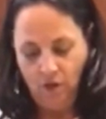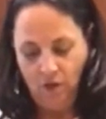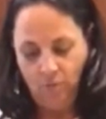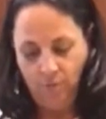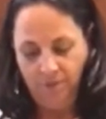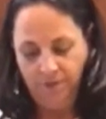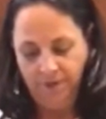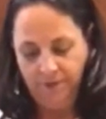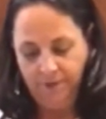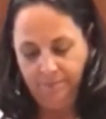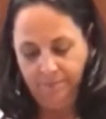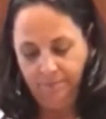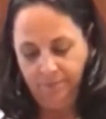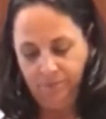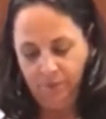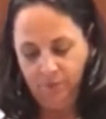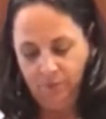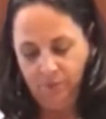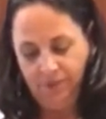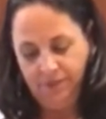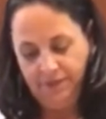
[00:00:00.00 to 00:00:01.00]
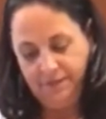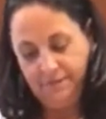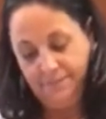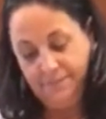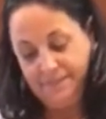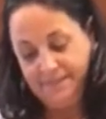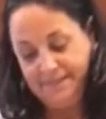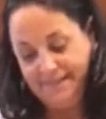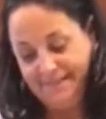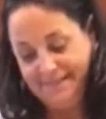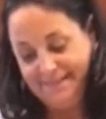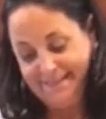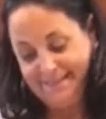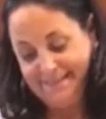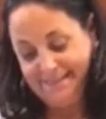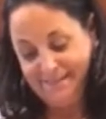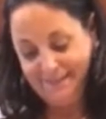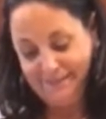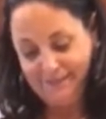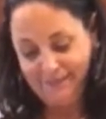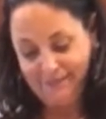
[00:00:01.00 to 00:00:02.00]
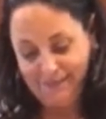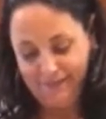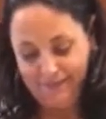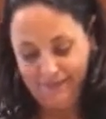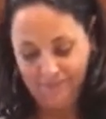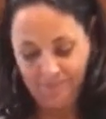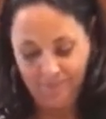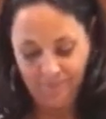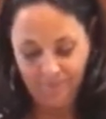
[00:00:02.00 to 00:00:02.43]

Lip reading: open up your ribs like this,